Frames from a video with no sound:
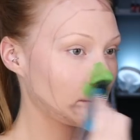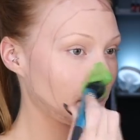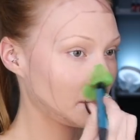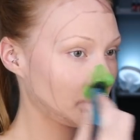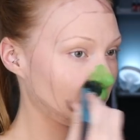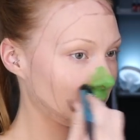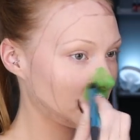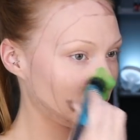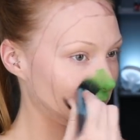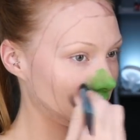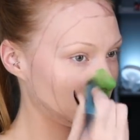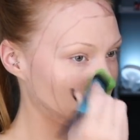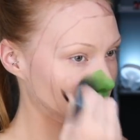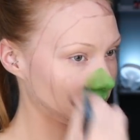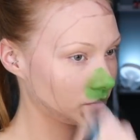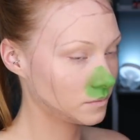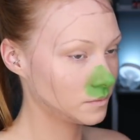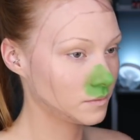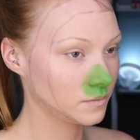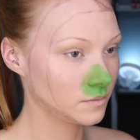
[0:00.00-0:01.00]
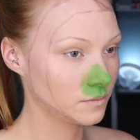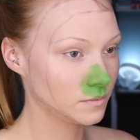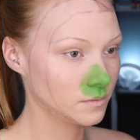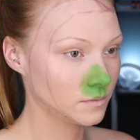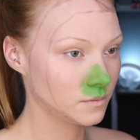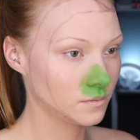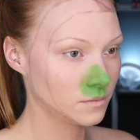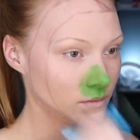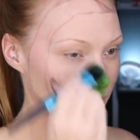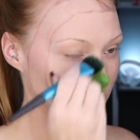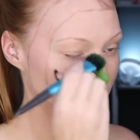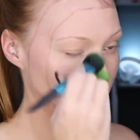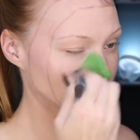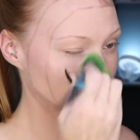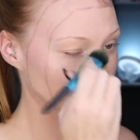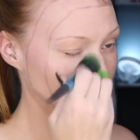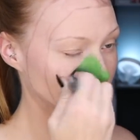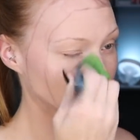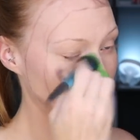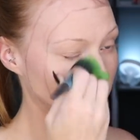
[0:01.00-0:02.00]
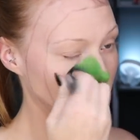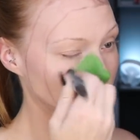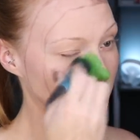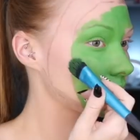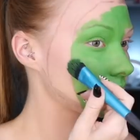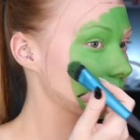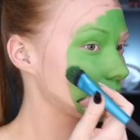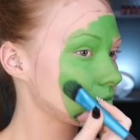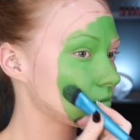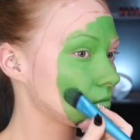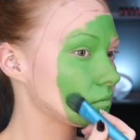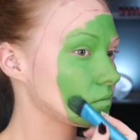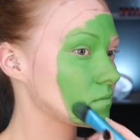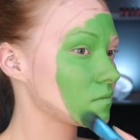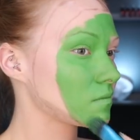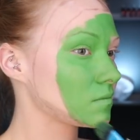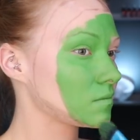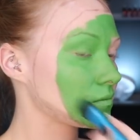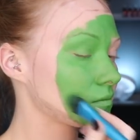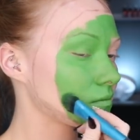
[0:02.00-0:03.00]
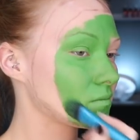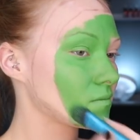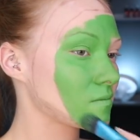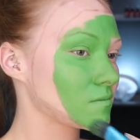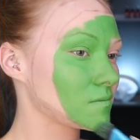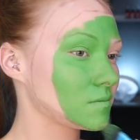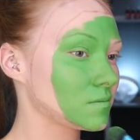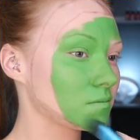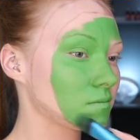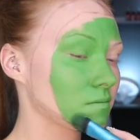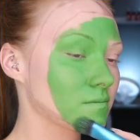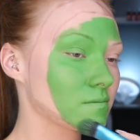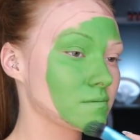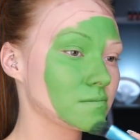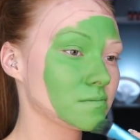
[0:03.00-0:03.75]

(silence)